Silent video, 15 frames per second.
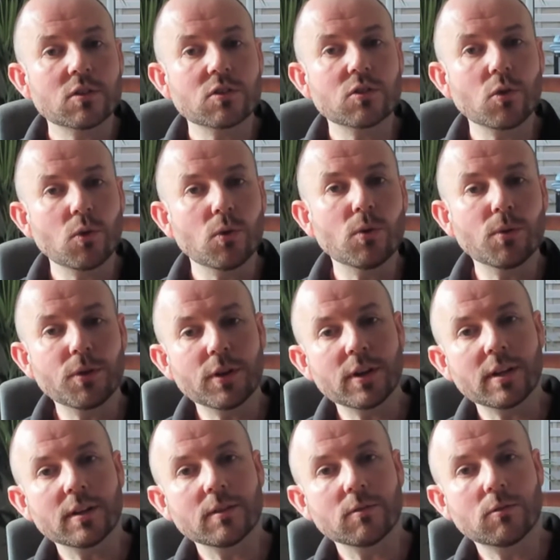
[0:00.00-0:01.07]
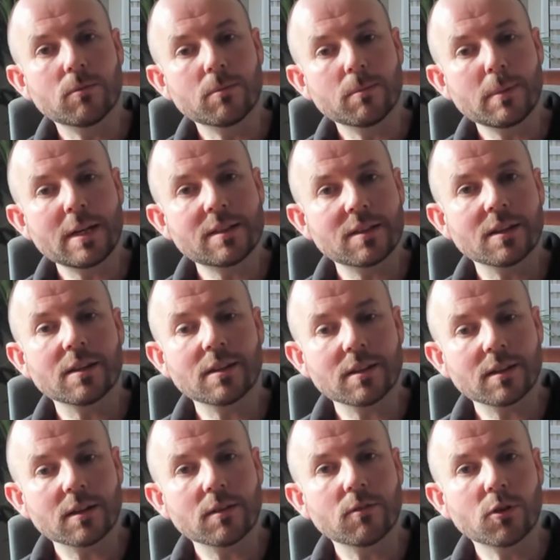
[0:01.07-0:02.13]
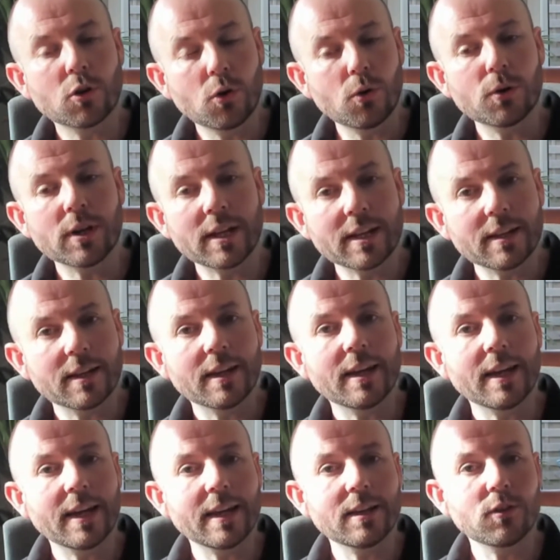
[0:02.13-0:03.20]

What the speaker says: store the meeting recording